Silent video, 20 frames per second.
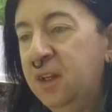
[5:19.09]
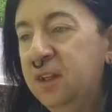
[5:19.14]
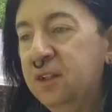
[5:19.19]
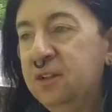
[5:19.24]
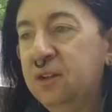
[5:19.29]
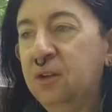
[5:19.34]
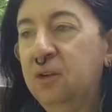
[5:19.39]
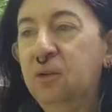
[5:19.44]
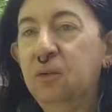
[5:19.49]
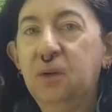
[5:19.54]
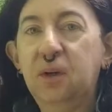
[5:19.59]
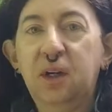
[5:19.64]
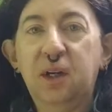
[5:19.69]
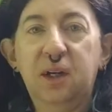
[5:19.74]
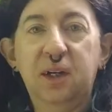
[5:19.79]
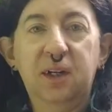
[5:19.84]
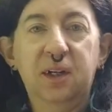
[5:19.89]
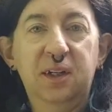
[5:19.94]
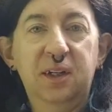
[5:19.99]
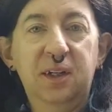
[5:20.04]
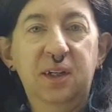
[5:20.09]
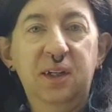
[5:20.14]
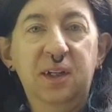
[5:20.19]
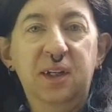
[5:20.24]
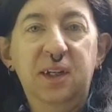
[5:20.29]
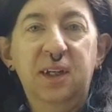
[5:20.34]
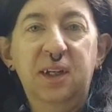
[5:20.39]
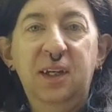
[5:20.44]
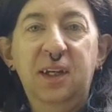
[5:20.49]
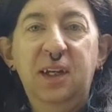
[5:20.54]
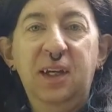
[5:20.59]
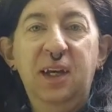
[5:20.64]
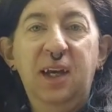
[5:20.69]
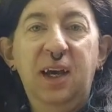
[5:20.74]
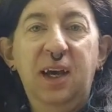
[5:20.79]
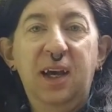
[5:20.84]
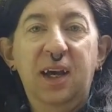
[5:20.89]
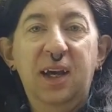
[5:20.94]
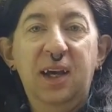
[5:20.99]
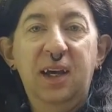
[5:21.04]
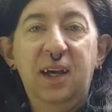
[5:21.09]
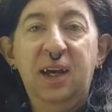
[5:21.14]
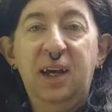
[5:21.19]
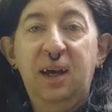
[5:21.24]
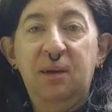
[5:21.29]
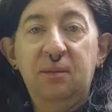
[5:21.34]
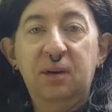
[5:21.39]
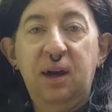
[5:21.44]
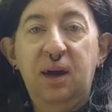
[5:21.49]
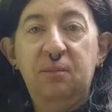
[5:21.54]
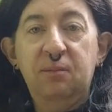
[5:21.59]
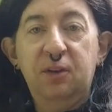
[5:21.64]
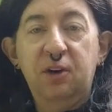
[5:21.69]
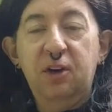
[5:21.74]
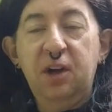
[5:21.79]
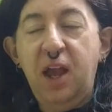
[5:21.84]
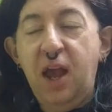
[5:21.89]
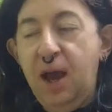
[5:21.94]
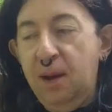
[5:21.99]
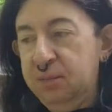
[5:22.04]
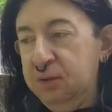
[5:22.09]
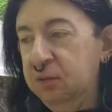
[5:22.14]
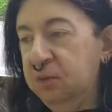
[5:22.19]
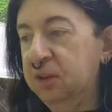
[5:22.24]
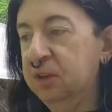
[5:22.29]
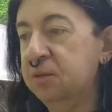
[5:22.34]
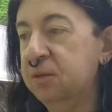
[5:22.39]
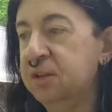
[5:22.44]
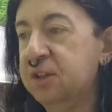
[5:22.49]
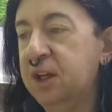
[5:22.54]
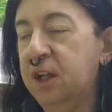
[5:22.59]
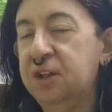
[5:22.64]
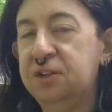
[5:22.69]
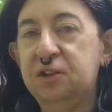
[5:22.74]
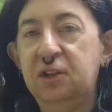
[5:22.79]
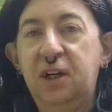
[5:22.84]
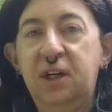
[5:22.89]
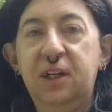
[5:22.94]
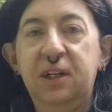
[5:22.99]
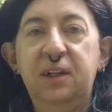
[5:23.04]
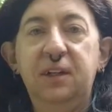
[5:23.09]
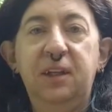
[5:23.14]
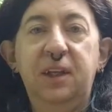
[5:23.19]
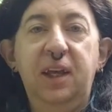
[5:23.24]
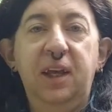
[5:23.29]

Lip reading: so I'm very happy with the results on it,